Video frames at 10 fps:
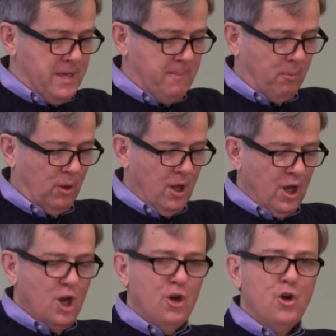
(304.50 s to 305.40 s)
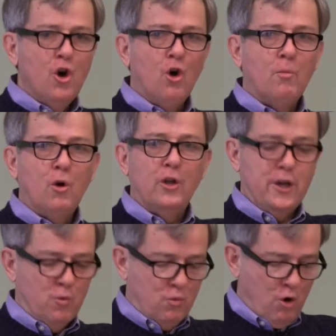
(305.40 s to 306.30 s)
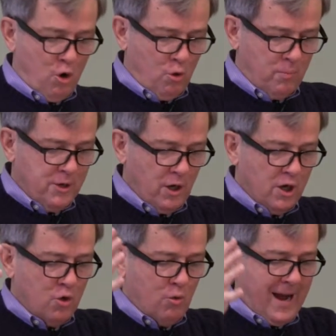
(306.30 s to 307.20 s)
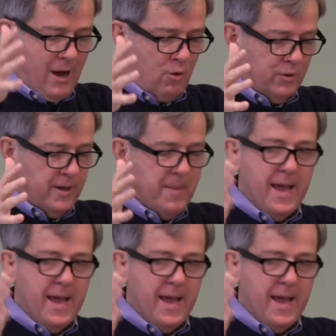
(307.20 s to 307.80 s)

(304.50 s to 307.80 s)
people, noble and robed and crowned.